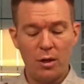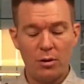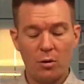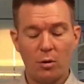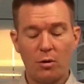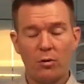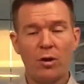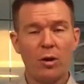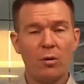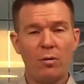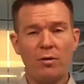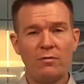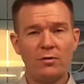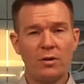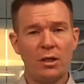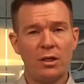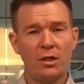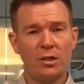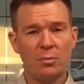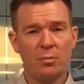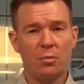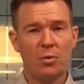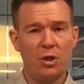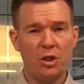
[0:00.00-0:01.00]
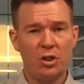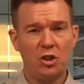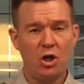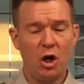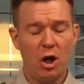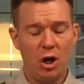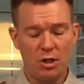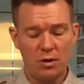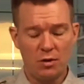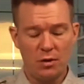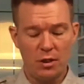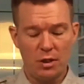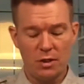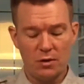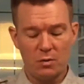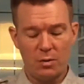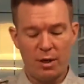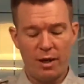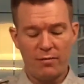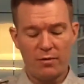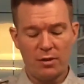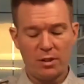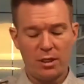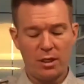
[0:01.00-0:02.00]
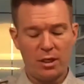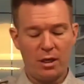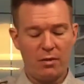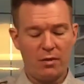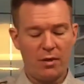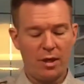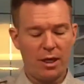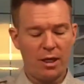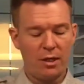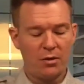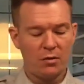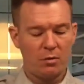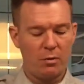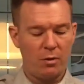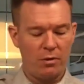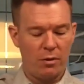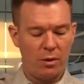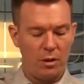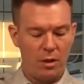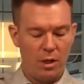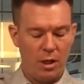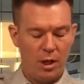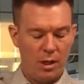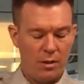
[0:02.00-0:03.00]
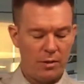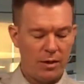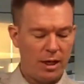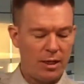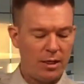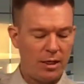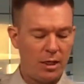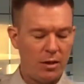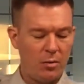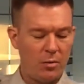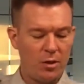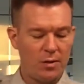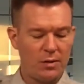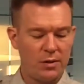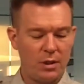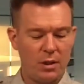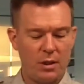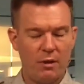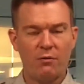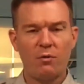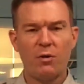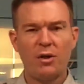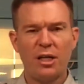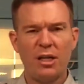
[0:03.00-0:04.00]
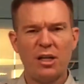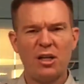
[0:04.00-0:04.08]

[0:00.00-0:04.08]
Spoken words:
The only thing we've done is pre-charge this. We haven't done anything else with it. The idea was that if we